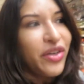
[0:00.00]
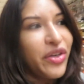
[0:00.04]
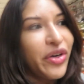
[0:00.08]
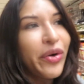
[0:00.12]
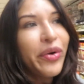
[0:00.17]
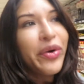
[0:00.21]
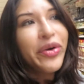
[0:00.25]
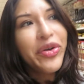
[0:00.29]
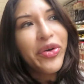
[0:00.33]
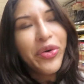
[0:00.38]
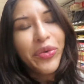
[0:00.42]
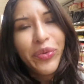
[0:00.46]
You
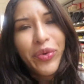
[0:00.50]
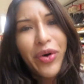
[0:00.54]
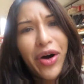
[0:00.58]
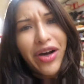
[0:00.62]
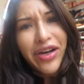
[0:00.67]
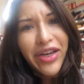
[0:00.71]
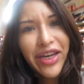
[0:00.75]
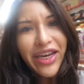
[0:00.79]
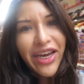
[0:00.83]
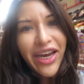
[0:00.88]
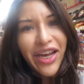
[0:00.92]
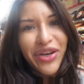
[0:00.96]
know when you're
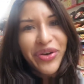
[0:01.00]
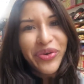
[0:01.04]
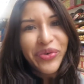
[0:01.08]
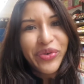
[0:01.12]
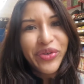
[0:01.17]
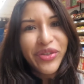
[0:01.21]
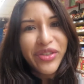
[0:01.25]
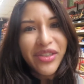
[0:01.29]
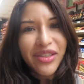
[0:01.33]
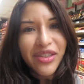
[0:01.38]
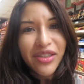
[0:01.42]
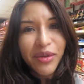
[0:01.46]
walking and you
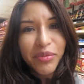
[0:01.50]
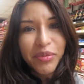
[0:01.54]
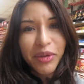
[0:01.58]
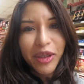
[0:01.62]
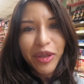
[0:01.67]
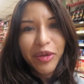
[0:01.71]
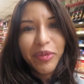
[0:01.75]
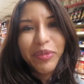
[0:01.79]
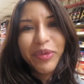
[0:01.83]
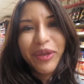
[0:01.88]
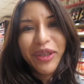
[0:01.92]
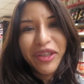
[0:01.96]
just see
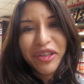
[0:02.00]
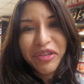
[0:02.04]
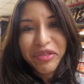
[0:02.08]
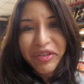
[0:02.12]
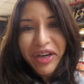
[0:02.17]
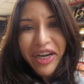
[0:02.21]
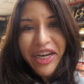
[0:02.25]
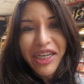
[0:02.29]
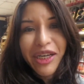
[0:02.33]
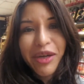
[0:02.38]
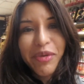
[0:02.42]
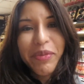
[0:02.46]
something completely
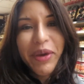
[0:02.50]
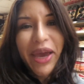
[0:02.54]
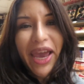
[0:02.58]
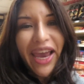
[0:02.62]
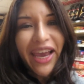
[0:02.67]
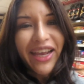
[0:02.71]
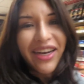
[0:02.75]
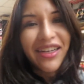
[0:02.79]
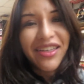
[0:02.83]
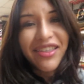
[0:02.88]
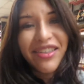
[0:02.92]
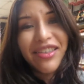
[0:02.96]
random
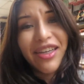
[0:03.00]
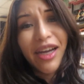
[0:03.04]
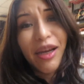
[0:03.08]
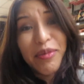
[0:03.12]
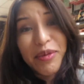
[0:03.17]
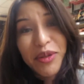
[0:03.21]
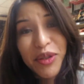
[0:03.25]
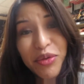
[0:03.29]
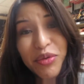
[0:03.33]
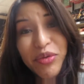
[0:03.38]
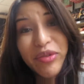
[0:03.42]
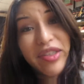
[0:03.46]
and it
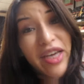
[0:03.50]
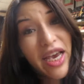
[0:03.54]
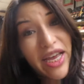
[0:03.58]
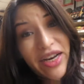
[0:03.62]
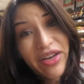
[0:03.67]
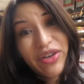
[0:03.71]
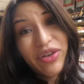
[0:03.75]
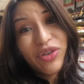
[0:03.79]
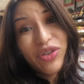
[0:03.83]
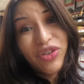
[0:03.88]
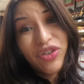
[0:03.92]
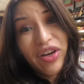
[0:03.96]
stops you dead
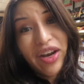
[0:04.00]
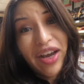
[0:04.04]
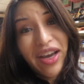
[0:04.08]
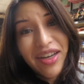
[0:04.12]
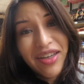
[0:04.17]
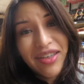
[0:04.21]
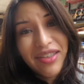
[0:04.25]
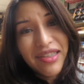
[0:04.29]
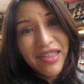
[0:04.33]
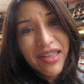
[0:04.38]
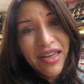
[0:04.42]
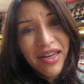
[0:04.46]
in your
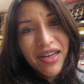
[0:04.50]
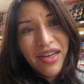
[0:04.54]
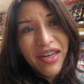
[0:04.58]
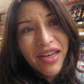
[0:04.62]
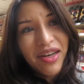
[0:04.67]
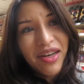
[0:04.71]
tracks?